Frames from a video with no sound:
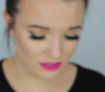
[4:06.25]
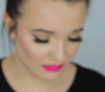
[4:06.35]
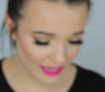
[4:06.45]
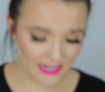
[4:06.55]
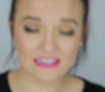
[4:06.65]

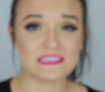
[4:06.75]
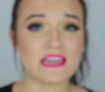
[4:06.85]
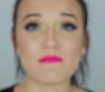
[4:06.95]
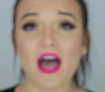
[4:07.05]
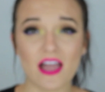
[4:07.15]
like its
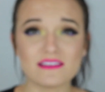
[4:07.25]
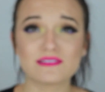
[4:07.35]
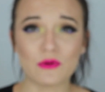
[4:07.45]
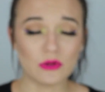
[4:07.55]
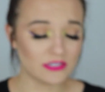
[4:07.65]
name, Ice
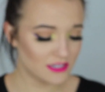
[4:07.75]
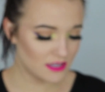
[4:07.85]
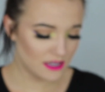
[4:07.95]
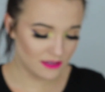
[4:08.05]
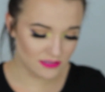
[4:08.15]
Cold.
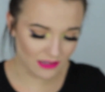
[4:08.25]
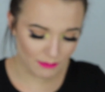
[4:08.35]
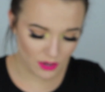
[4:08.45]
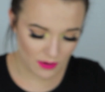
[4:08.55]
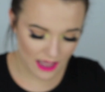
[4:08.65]
So let
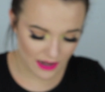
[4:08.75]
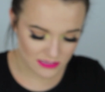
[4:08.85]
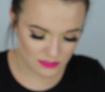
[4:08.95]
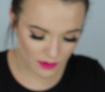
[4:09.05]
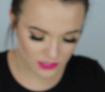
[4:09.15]
me go ahead
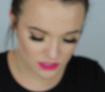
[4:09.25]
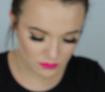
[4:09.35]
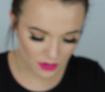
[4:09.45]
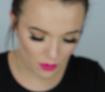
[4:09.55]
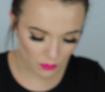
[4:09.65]
and swatch this
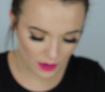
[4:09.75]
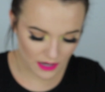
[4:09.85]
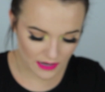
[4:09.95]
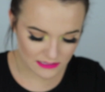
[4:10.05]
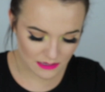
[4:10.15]
one right
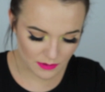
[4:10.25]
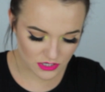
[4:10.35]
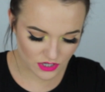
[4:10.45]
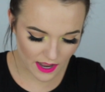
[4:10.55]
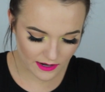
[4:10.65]
next to
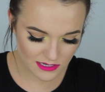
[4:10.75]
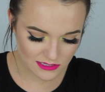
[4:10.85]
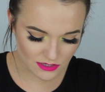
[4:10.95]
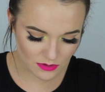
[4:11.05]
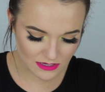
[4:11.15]
Peach Goddess
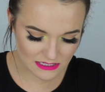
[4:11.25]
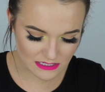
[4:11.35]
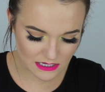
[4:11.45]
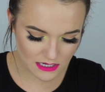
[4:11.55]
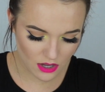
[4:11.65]
so you can
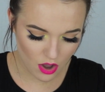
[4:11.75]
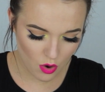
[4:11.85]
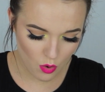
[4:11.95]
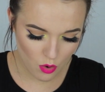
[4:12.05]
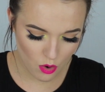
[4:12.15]
see.
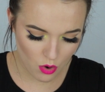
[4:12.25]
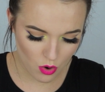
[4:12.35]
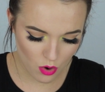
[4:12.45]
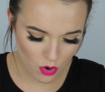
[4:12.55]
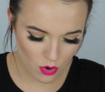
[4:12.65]

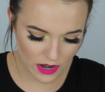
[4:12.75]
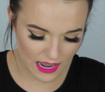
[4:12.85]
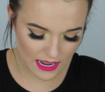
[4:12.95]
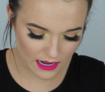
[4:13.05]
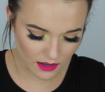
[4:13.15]
Ooh,
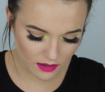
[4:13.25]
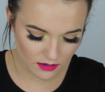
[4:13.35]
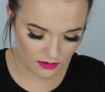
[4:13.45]
dang.